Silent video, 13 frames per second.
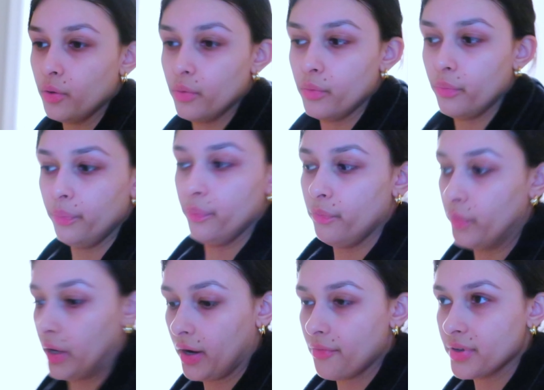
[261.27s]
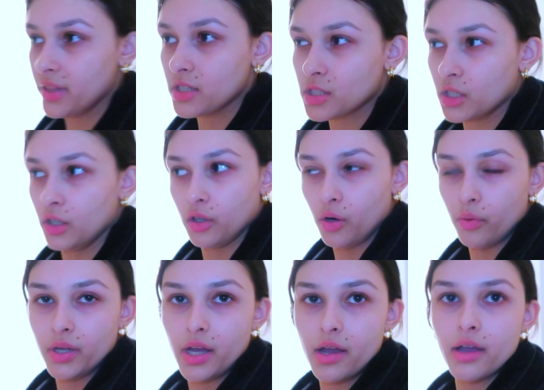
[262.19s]
know where everything's gonna go
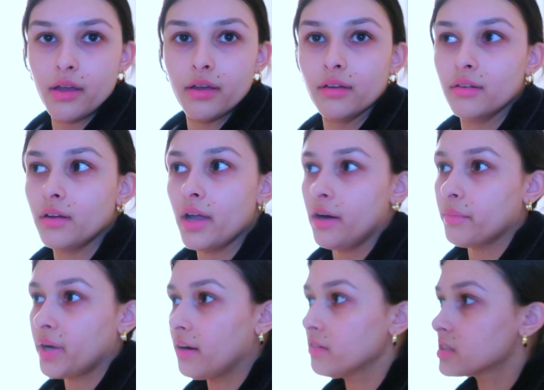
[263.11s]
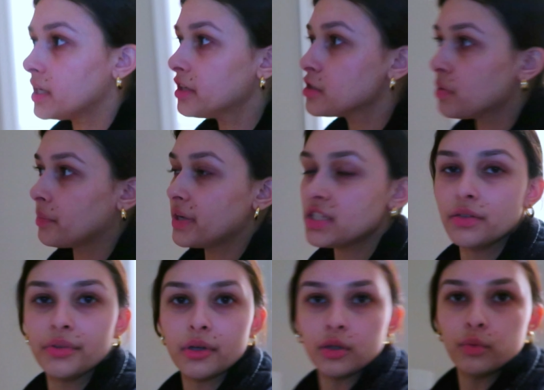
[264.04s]
yet. And I'm kind of excited to put my T
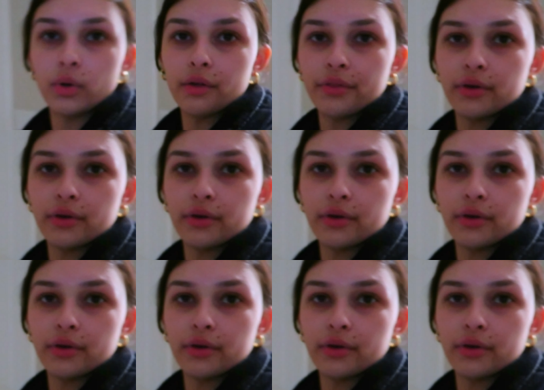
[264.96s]
V on the wall